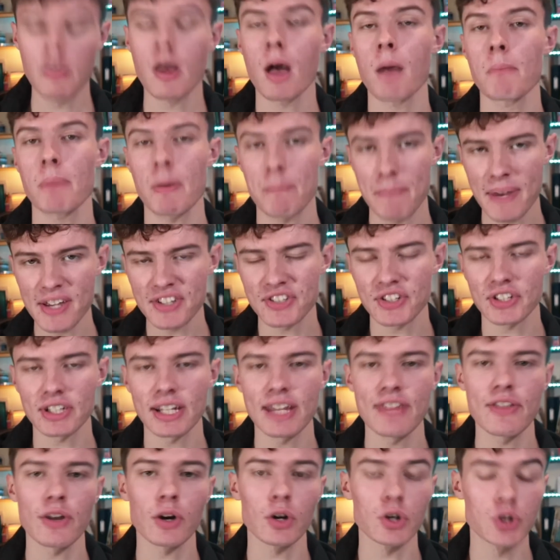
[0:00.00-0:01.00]
But
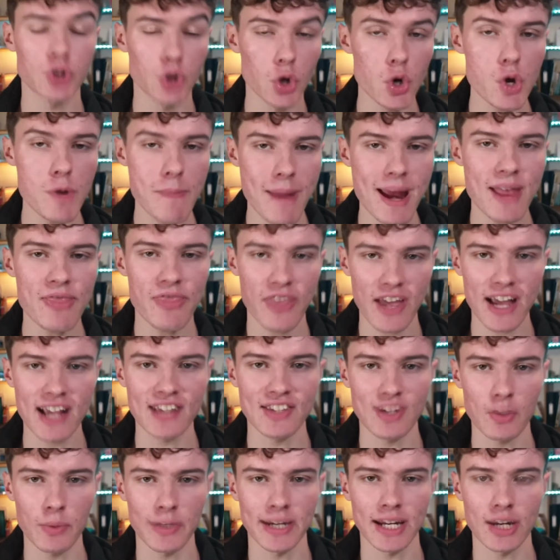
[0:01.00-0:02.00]
basically, there are two main
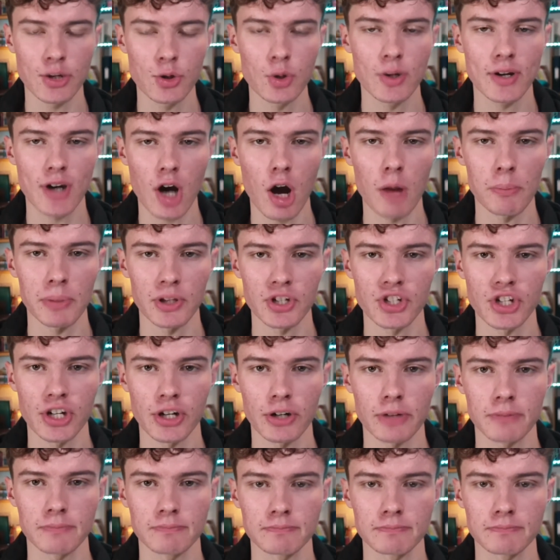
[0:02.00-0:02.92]
things that we need to accomplish here.